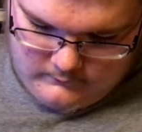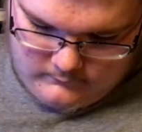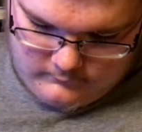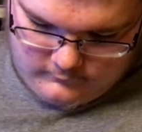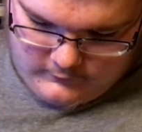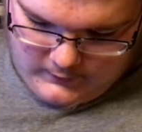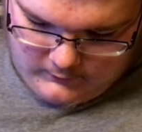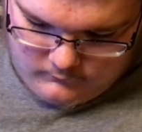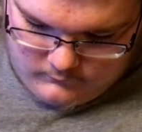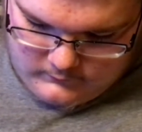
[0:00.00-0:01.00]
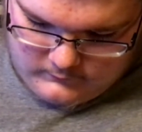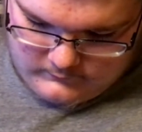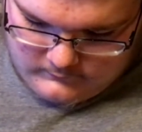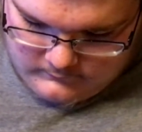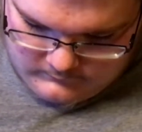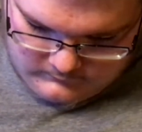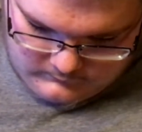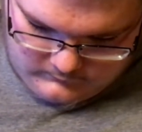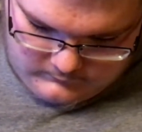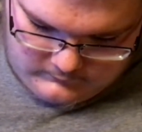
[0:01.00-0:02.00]
jack on it.
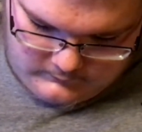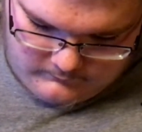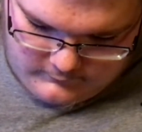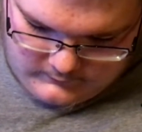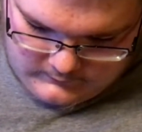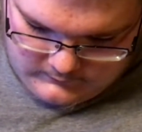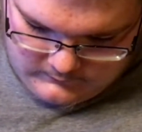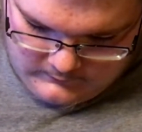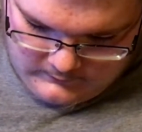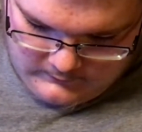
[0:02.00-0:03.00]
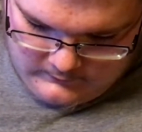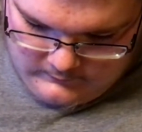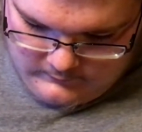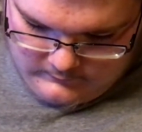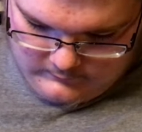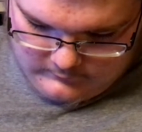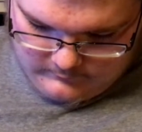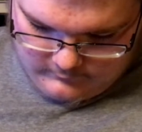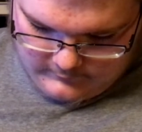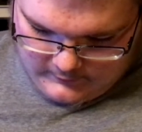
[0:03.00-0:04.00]
I'm just going to plug it in. Simple as
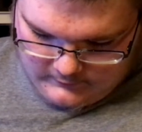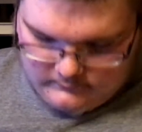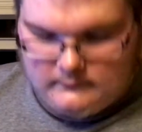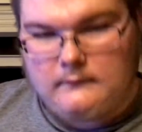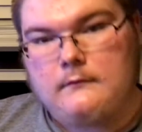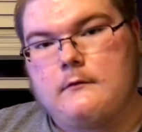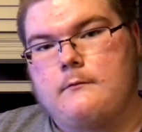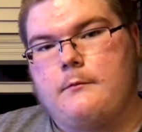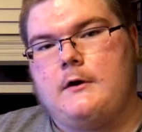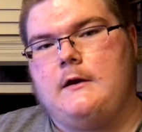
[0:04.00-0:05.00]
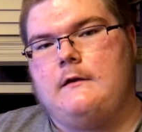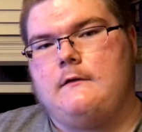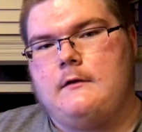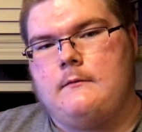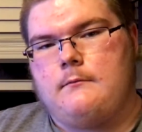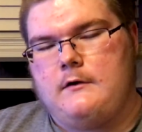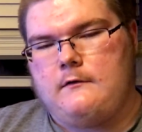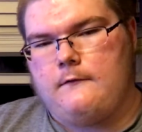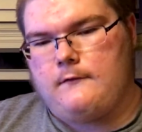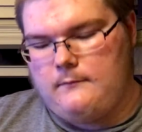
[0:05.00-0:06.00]
that. It's pretty easy, pretty
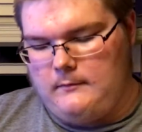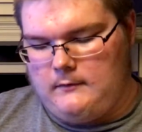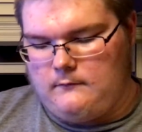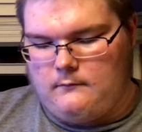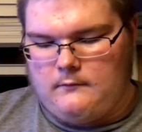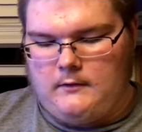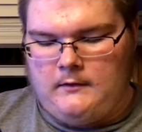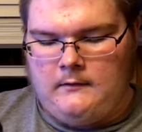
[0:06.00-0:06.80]
self-explanatory.